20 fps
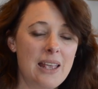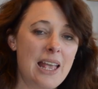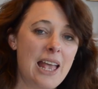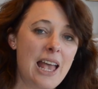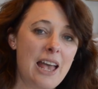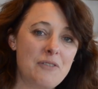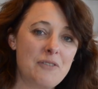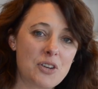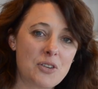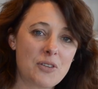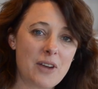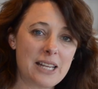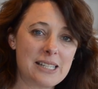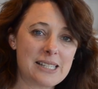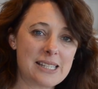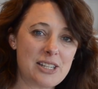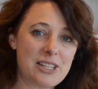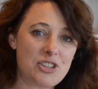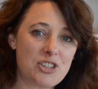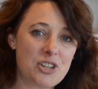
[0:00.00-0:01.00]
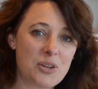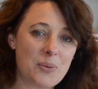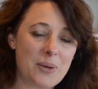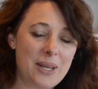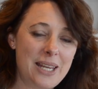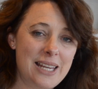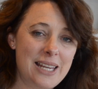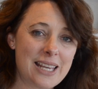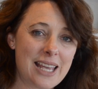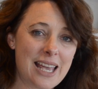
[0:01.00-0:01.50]
Have a great stitching
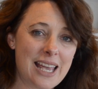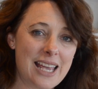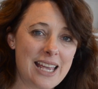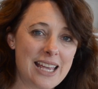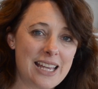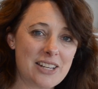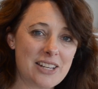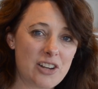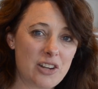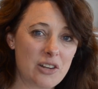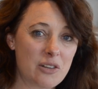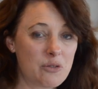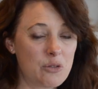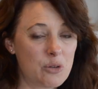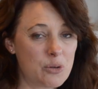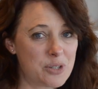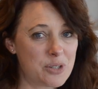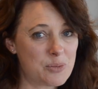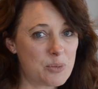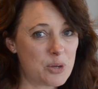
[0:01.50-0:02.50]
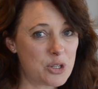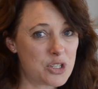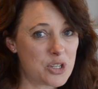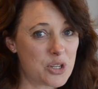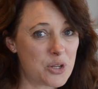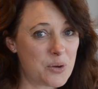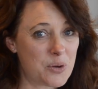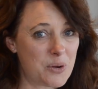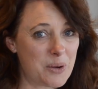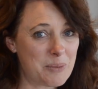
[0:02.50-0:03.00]
week and I look forward to
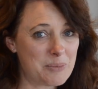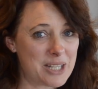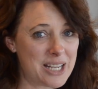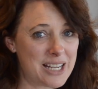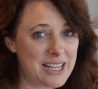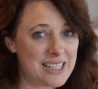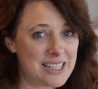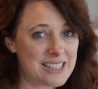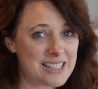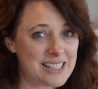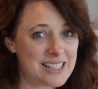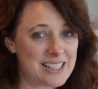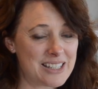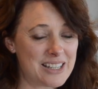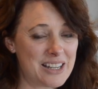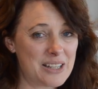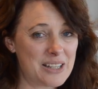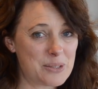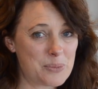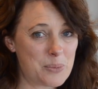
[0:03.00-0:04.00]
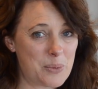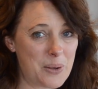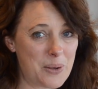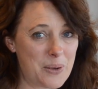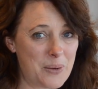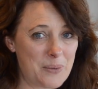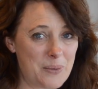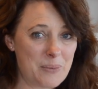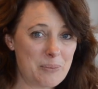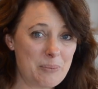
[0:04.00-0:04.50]
watching your updates as
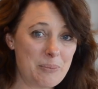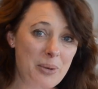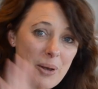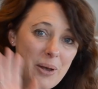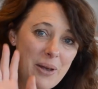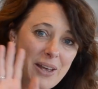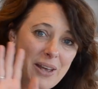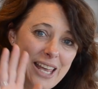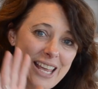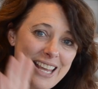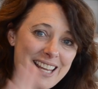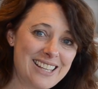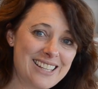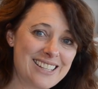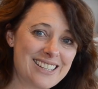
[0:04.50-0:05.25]
well. Bye.